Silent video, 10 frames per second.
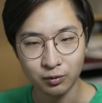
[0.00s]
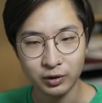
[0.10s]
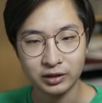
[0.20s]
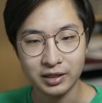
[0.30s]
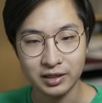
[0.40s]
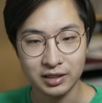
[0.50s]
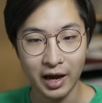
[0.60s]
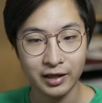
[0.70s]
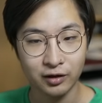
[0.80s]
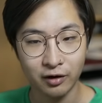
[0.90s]
which is
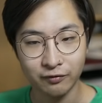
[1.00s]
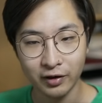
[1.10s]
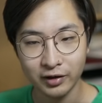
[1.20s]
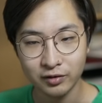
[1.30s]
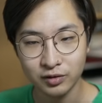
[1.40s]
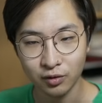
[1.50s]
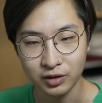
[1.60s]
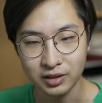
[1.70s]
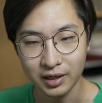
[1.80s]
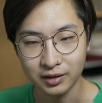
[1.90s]
either Aphelios or
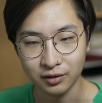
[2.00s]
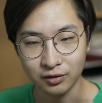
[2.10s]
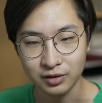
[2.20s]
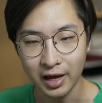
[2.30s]
Sentinels.